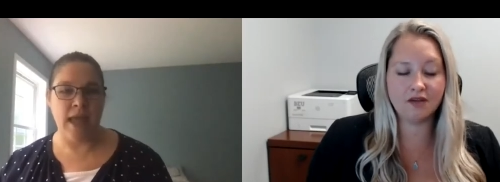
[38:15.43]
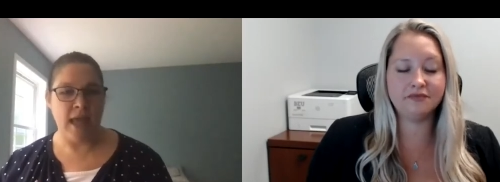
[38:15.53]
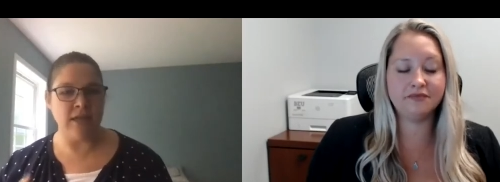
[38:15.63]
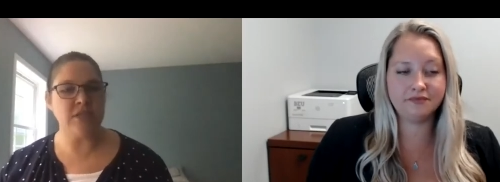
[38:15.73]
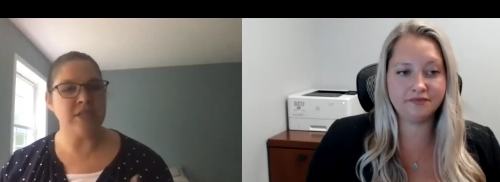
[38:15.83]

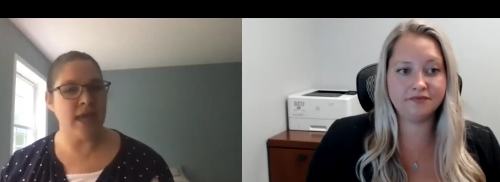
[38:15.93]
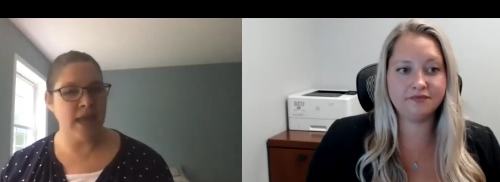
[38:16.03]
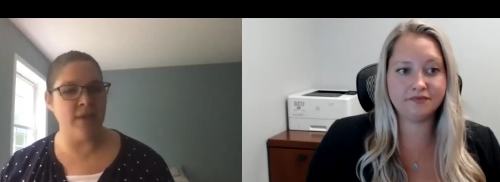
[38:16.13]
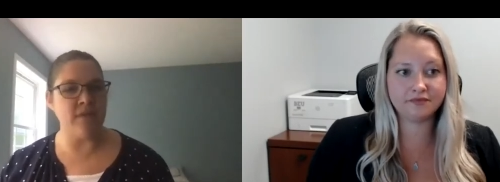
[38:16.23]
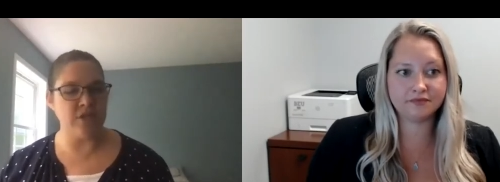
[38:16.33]
Speaker 1: and just kind of
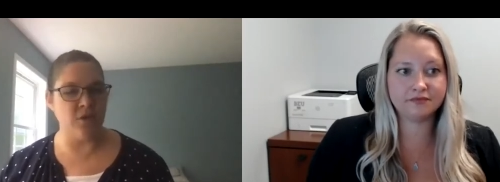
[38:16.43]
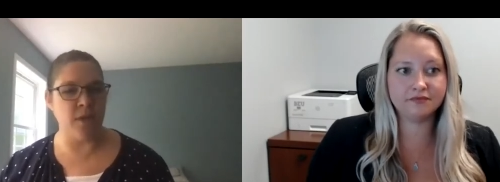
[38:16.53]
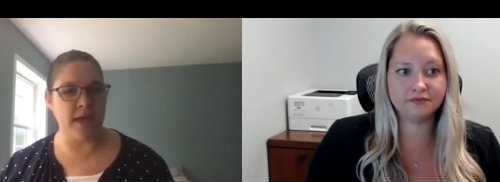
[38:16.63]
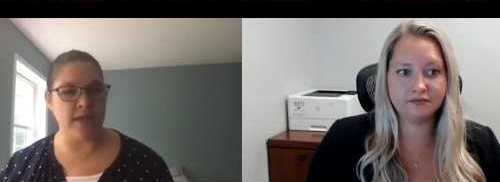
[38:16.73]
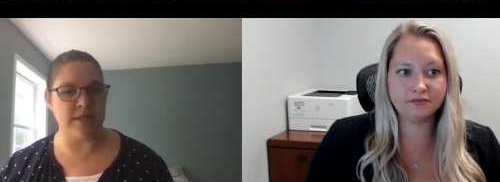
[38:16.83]
having to
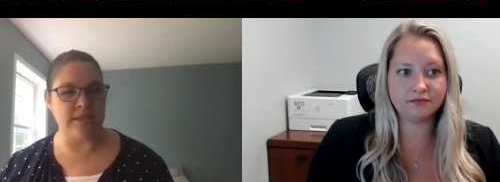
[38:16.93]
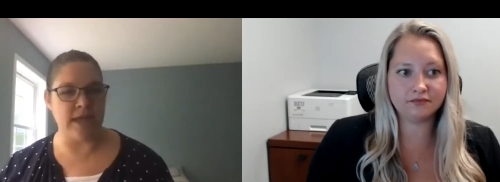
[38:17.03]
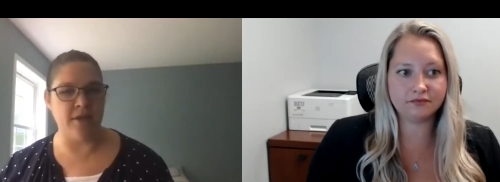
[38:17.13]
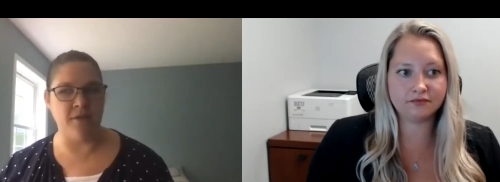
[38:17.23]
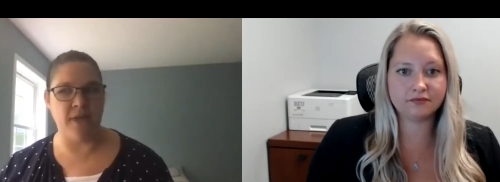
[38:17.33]

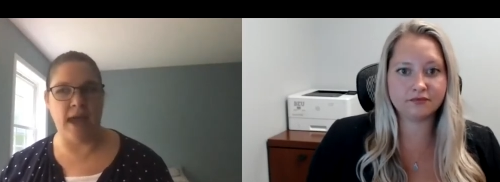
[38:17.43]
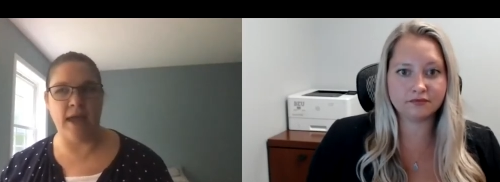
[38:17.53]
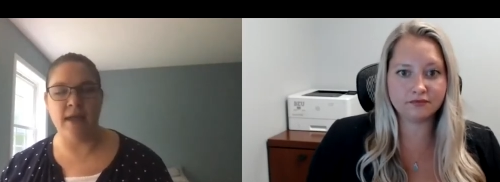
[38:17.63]
reconcile that.